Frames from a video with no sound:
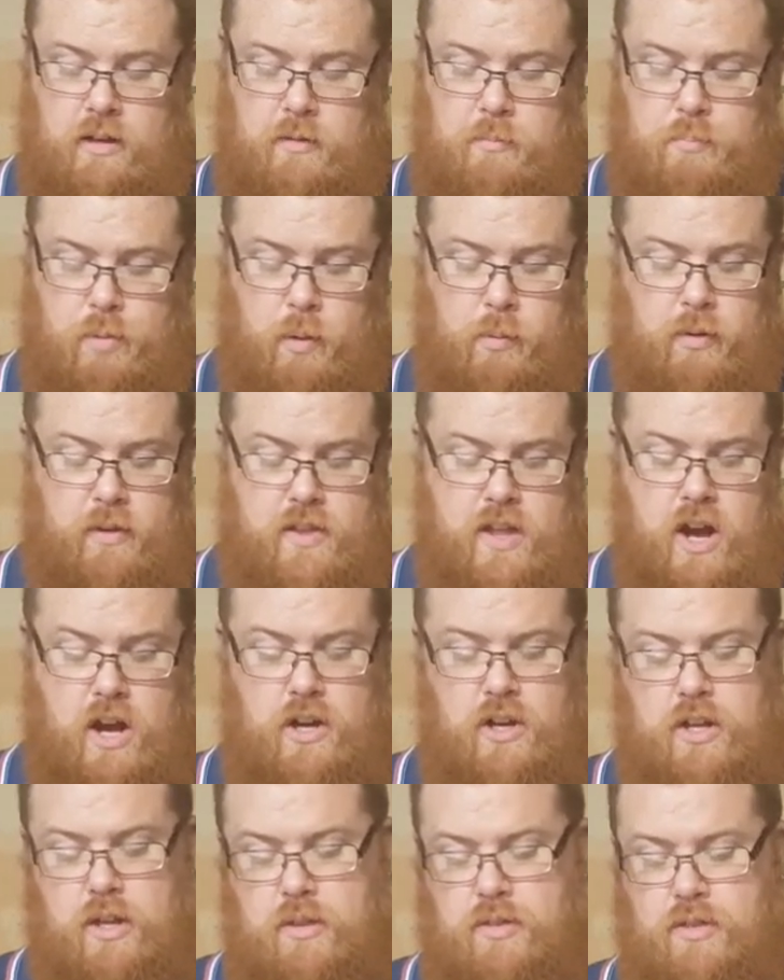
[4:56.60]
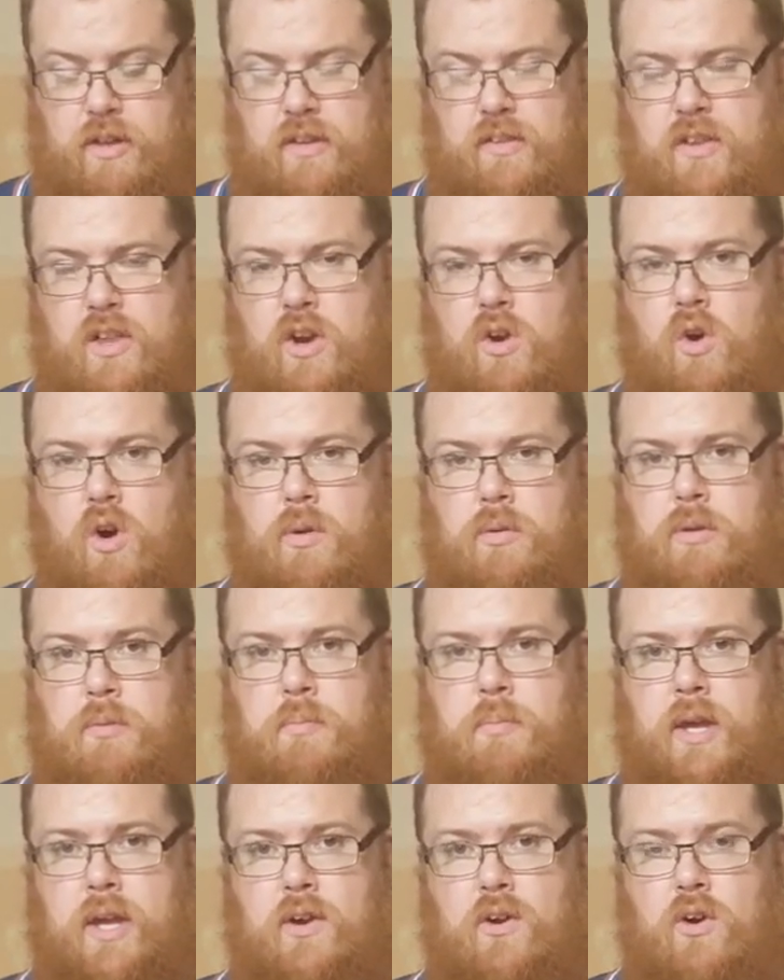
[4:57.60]
probably the only thing that I
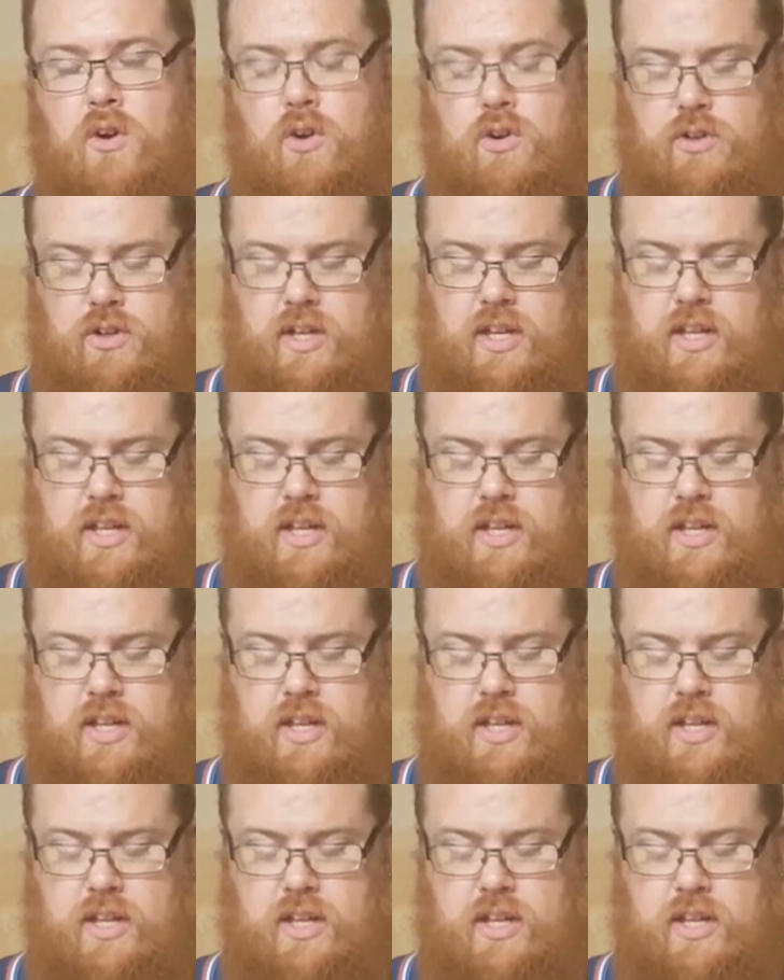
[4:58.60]
would pick on